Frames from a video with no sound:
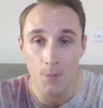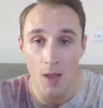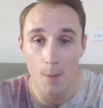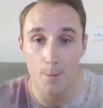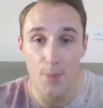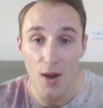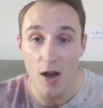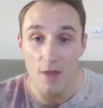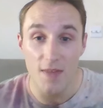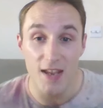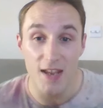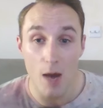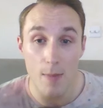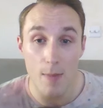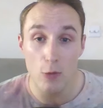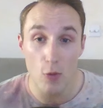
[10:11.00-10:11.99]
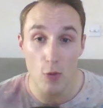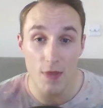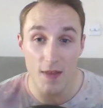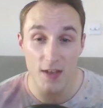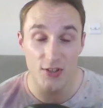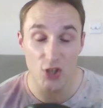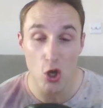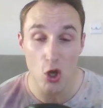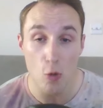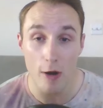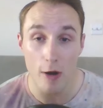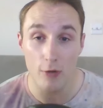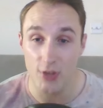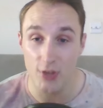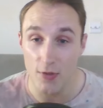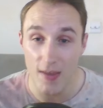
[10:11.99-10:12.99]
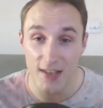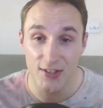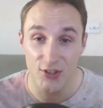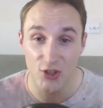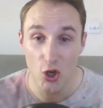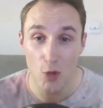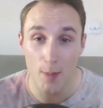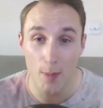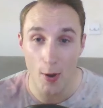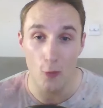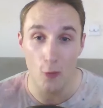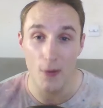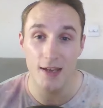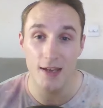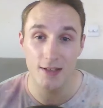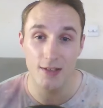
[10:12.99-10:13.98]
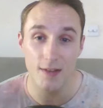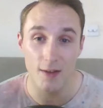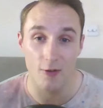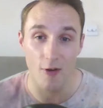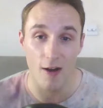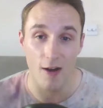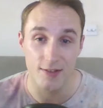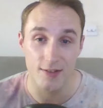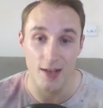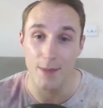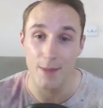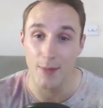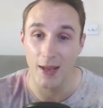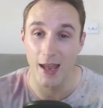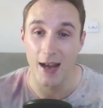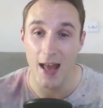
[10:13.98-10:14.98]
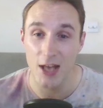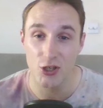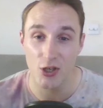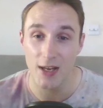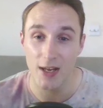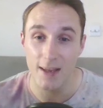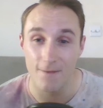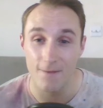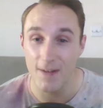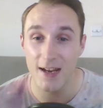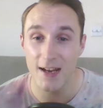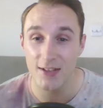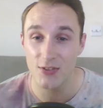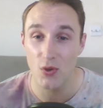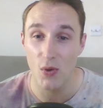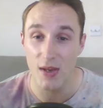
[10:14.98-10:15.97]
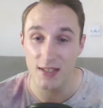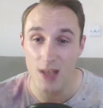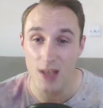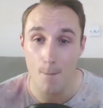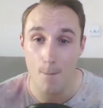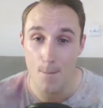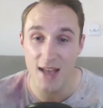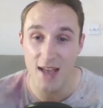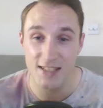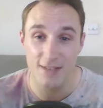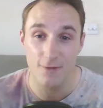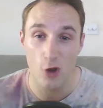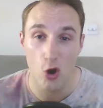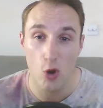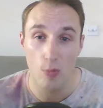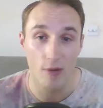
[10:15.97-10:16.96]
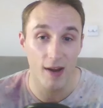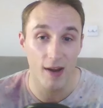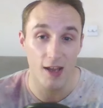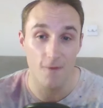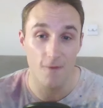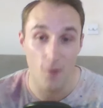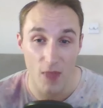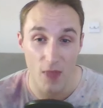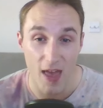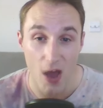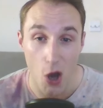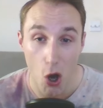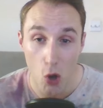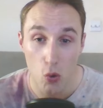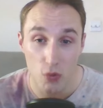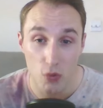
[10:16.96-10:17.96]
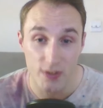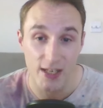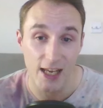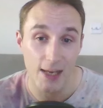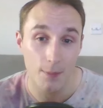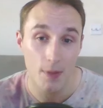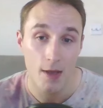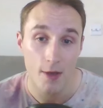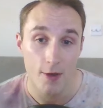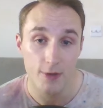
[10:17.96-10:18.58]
But they come in with Azumarill, so they're super weak to the grass typing, and actually Venusaur is a massive core breaker for their whole team.